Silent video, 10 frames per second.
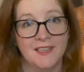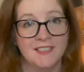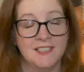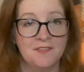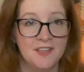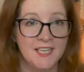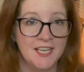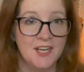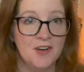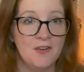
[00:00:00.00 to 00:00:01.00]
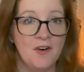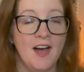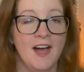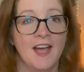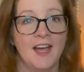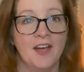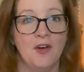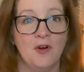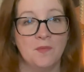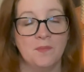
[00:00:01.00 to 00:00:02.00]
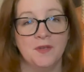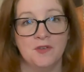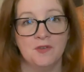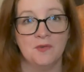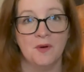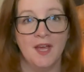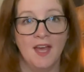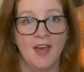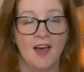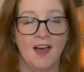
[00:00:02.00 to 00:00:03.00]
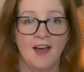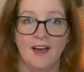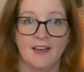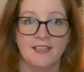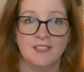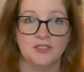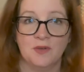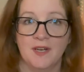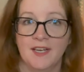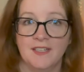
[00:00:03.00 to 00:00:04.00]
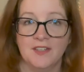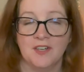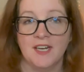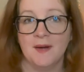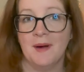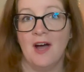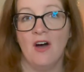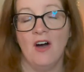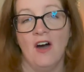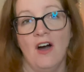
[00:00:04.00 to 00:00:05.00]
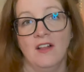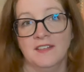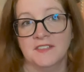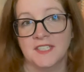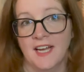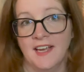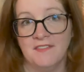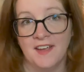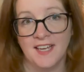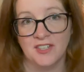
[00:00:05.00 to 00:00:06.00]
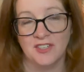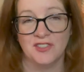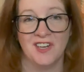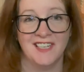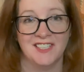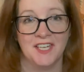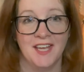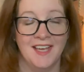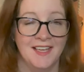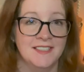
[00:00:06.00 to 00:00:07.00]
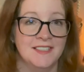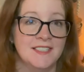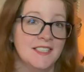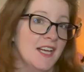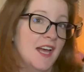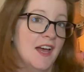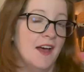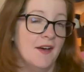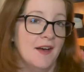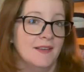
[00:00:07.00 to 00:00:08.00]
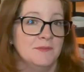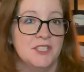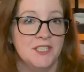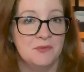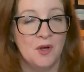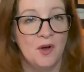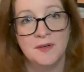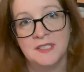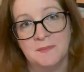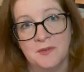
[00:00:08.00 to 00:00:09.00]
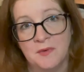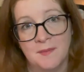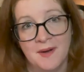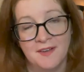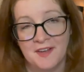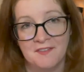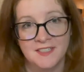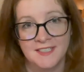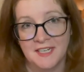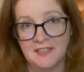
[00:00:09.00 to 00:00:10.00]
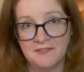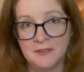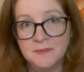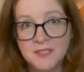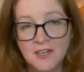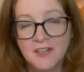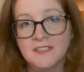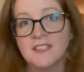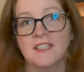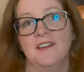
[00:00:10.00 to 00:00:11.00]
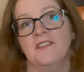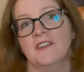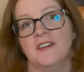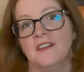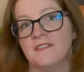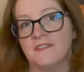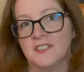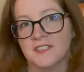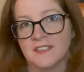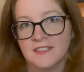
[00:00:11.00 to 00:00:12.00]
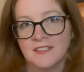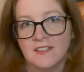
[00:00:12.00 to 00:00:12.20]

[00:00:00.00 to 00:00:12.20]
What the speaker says: this video. I hope you enjoyed learning about Olive's life and her tragic end. She will always be one of my favorite silent film stars that I've heard of. Just